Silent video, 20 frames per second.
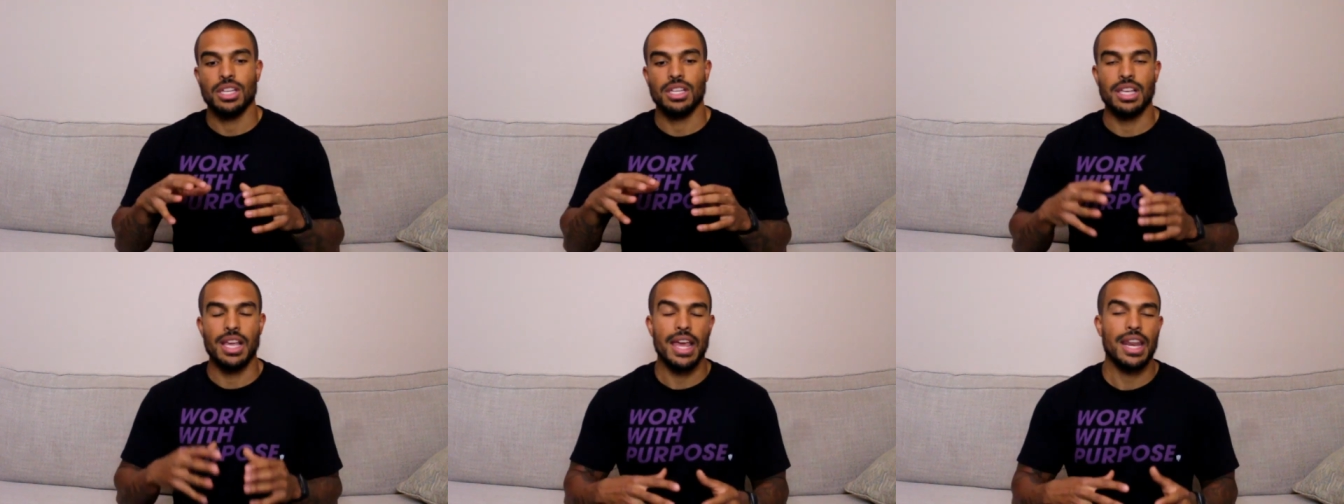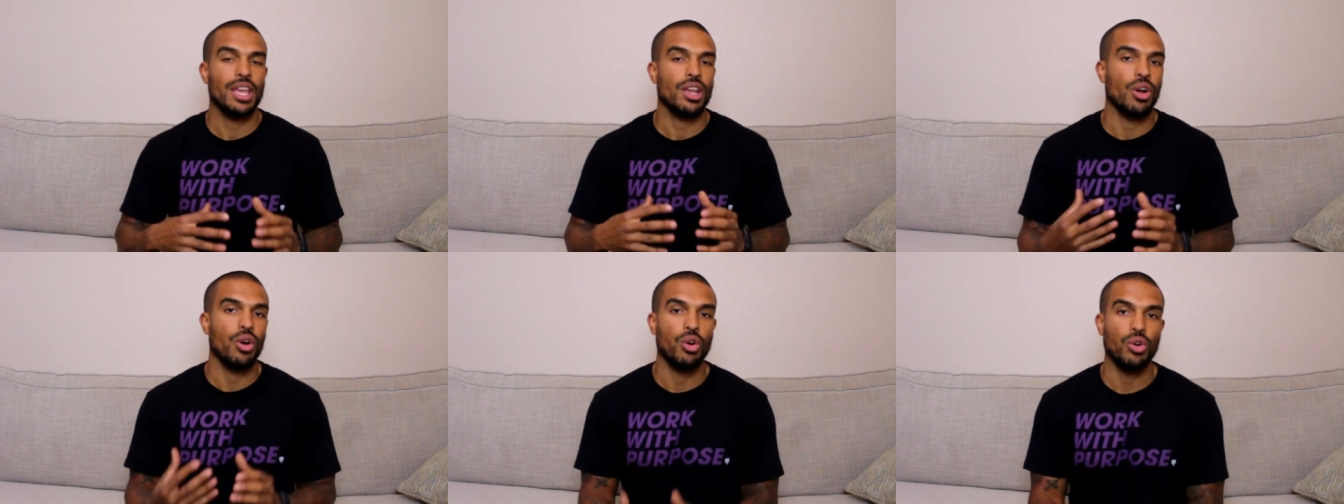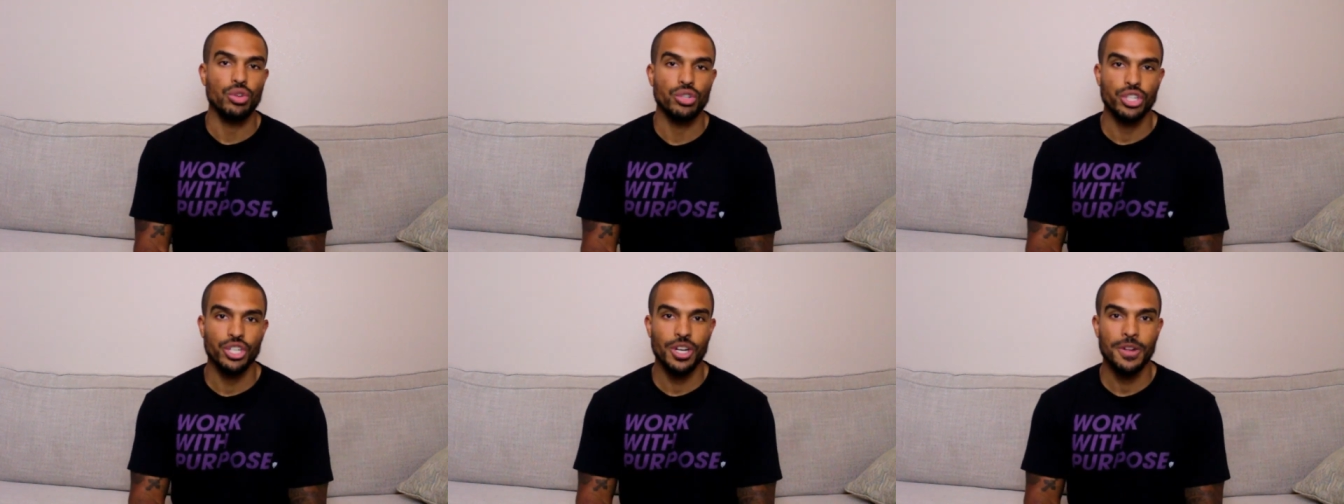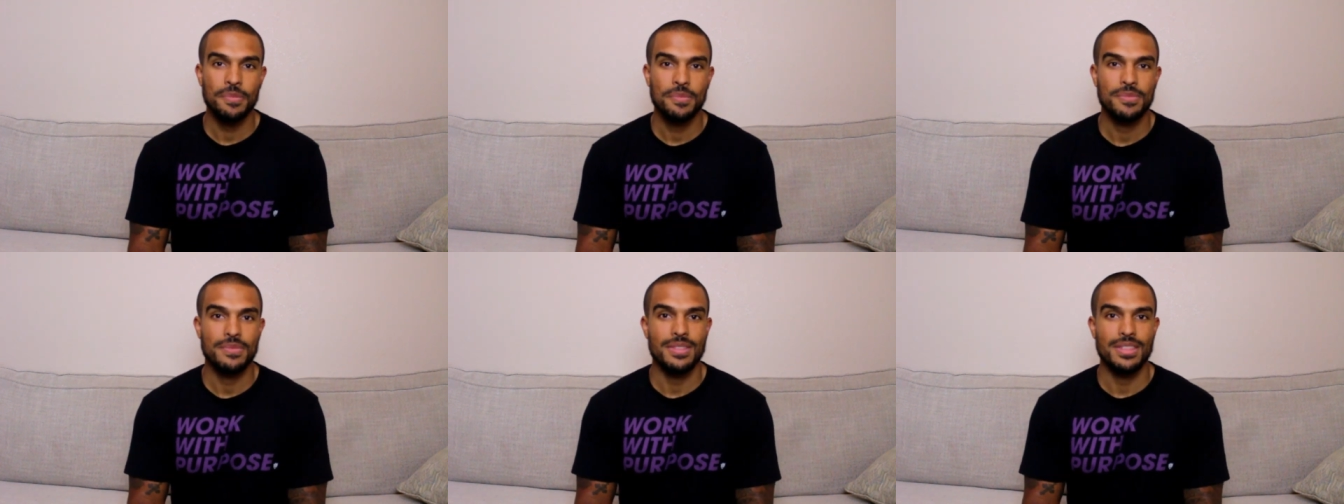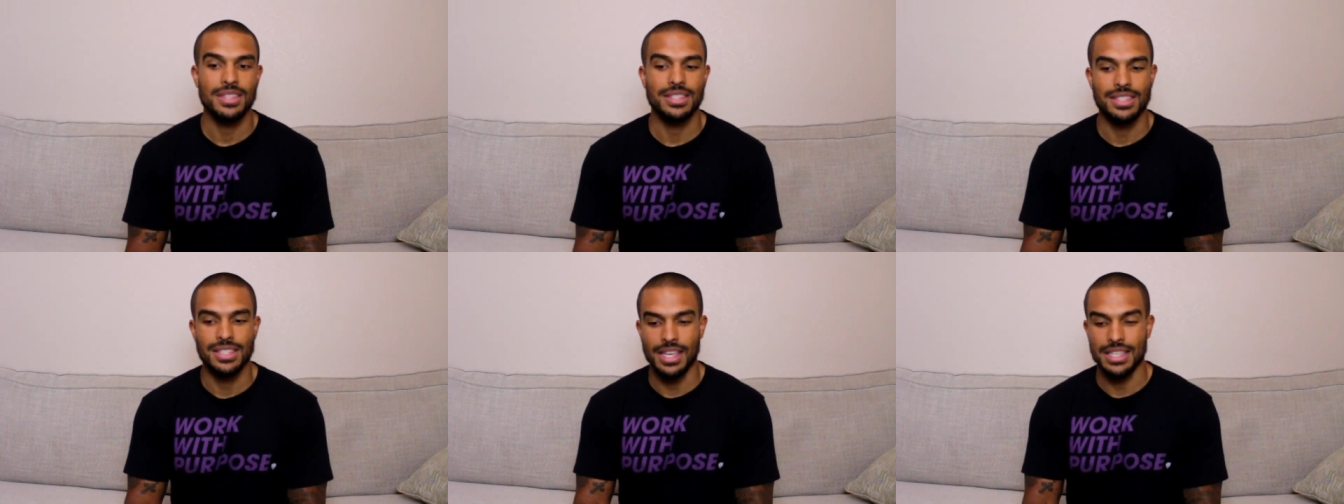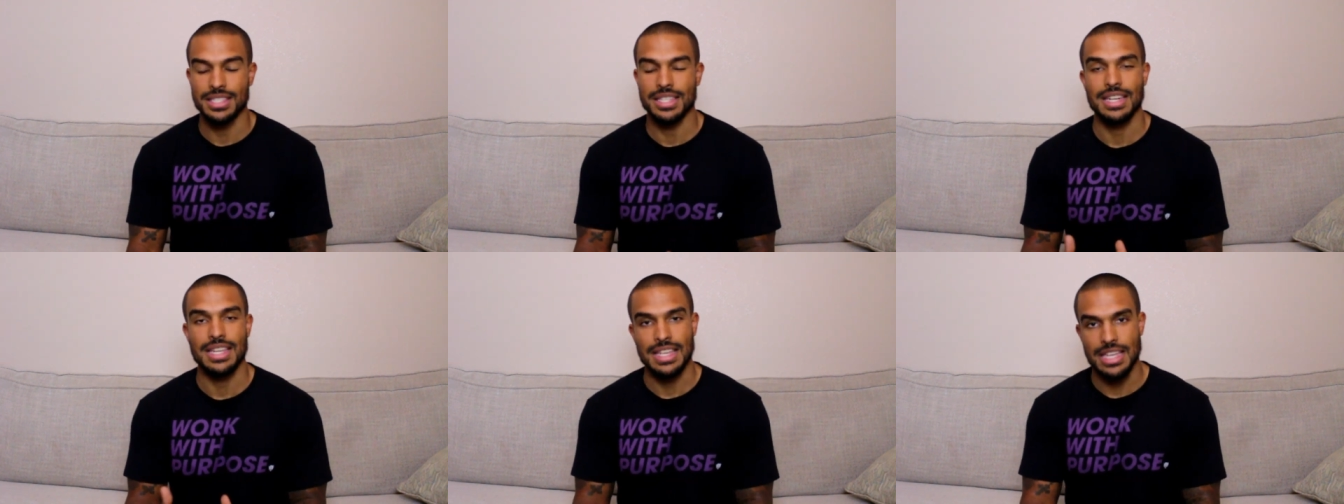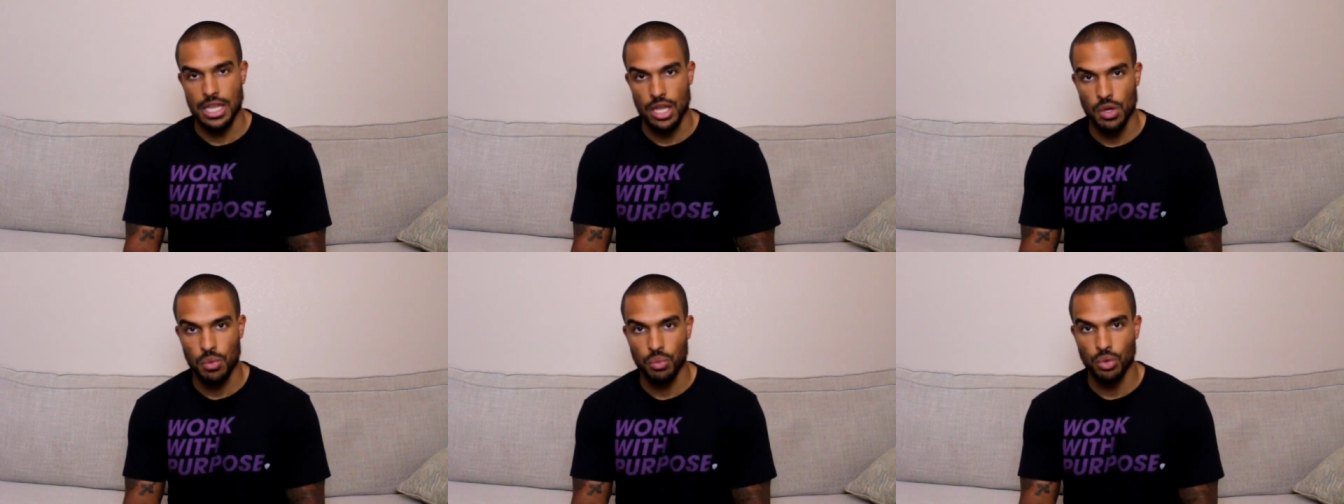getting older doesn't
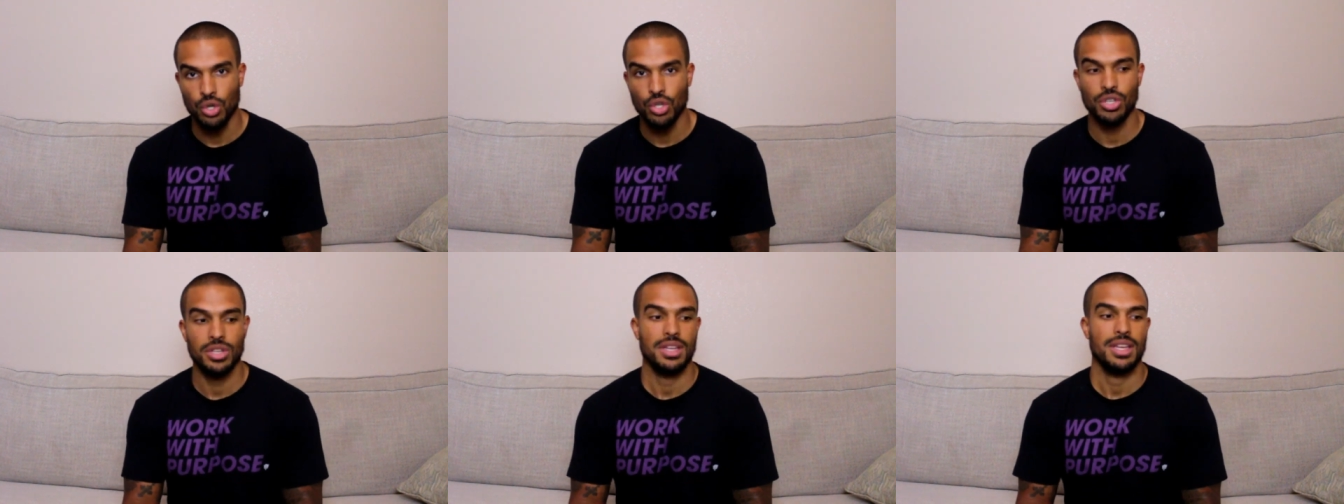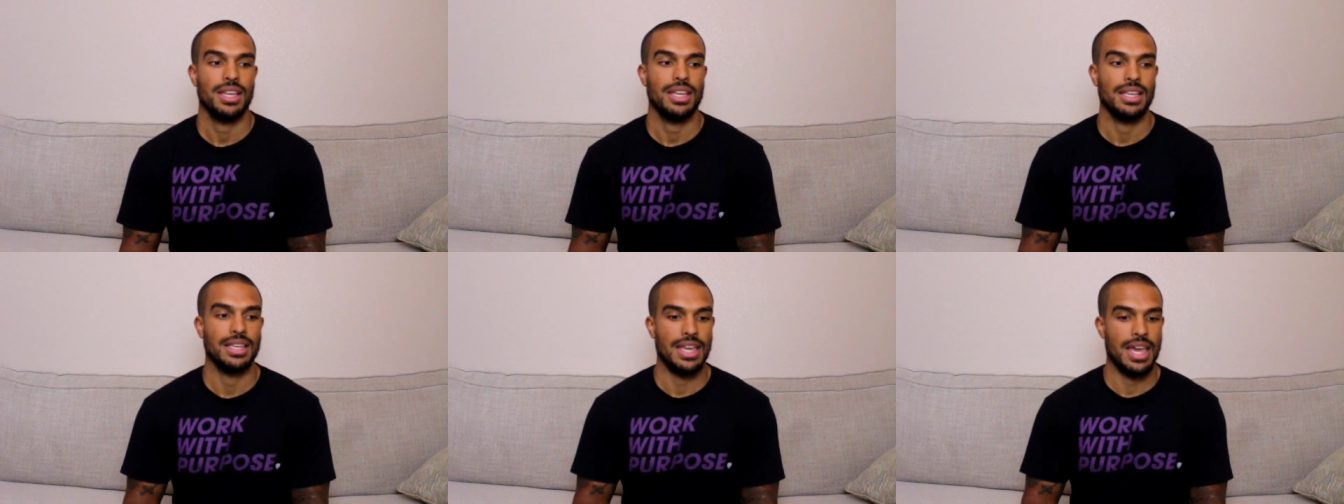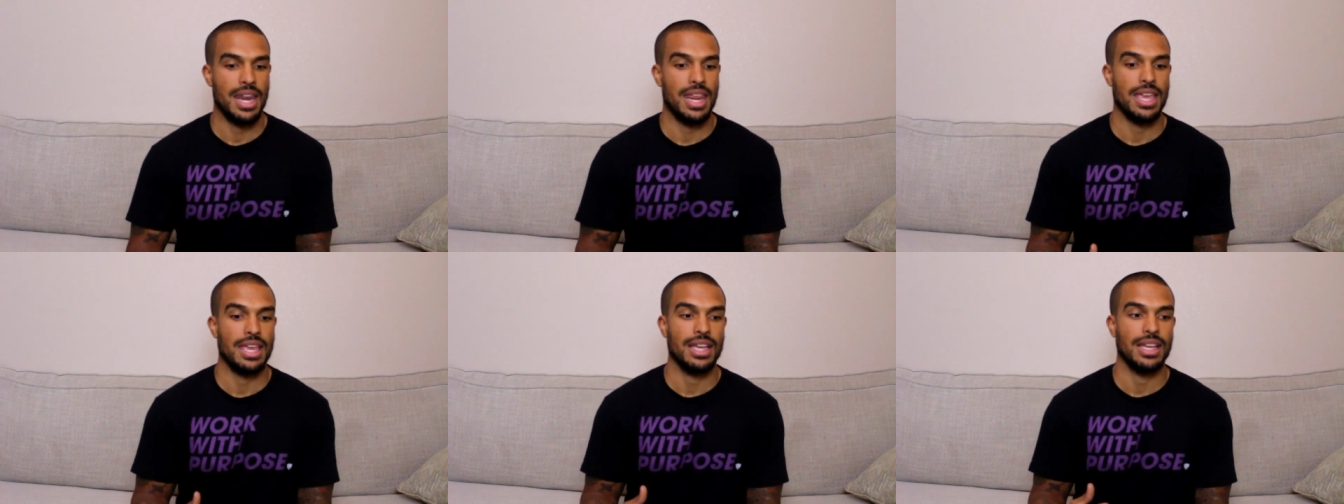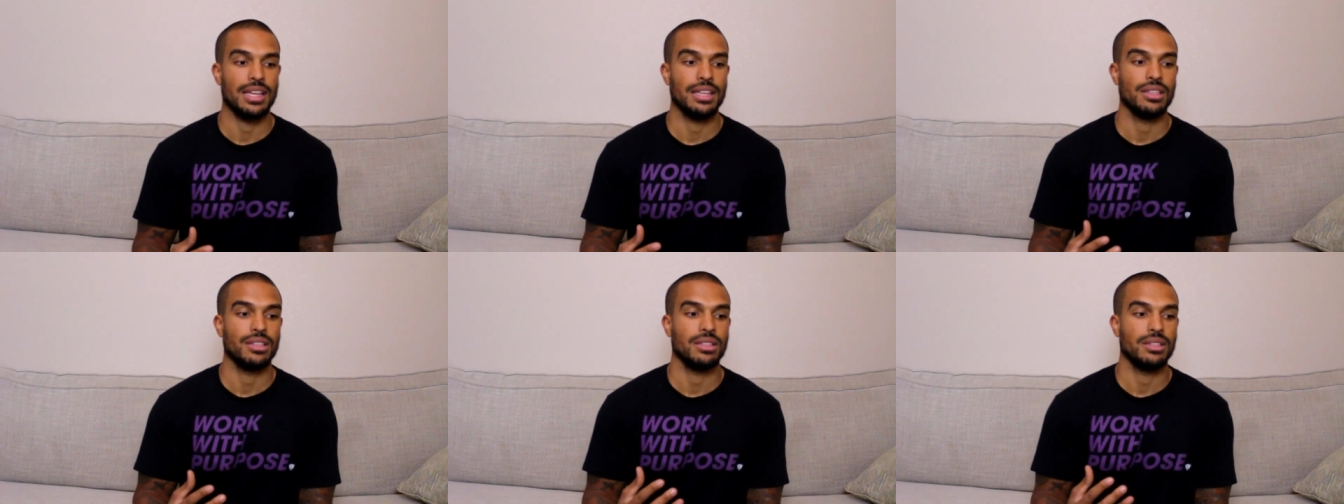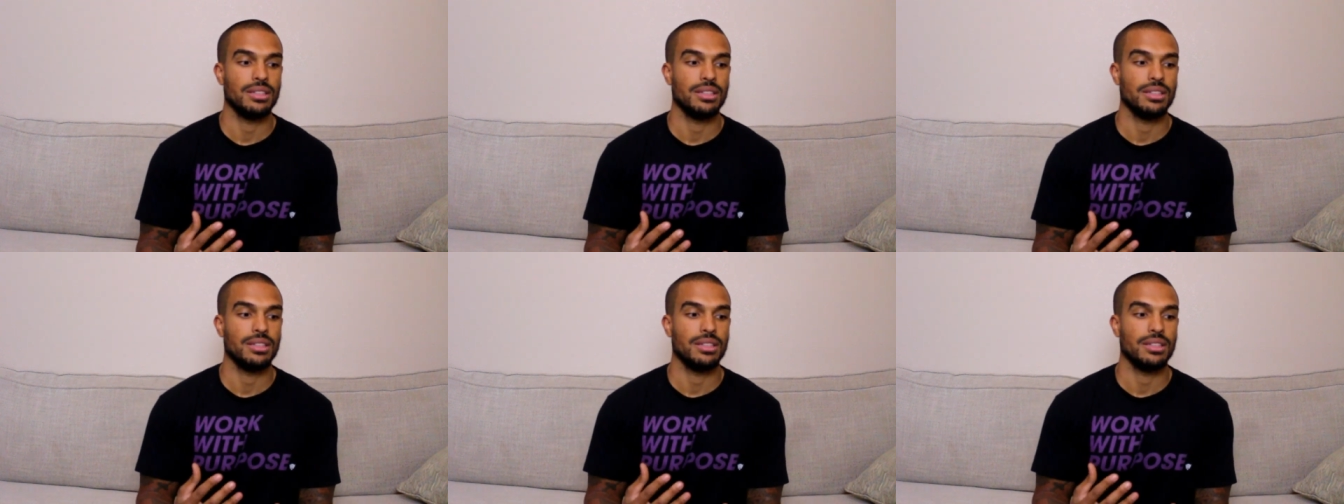equal getting